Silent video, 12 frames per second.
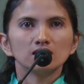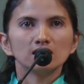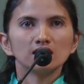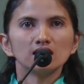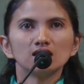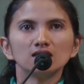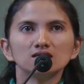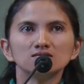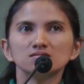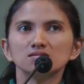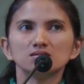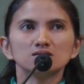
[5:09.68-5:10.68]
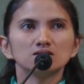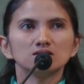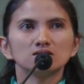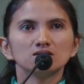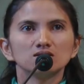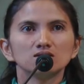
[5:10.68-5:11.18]
in
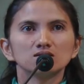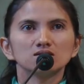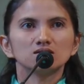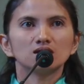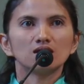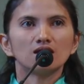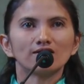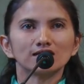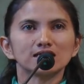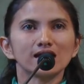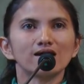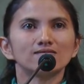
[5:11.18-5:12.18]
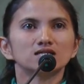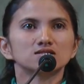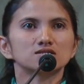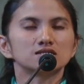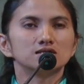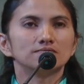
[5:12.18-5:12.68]
our
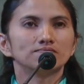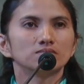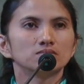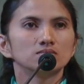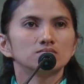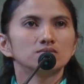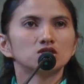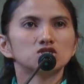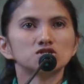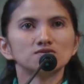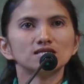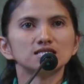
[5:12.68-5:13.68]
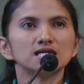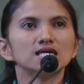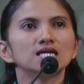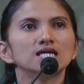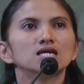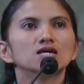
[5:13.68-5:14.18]
character.
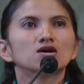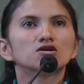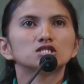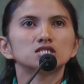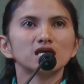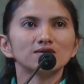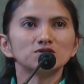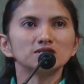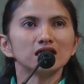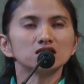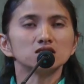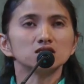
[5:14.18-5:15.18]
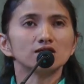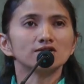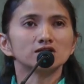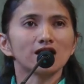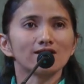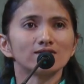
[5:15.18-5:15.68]
Maturity or stableness in our
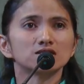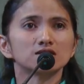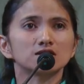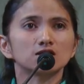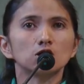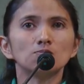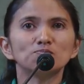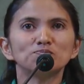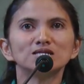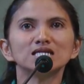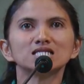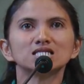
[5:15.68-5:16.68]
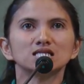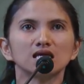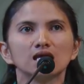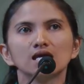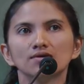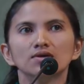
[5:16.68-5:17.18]
character completely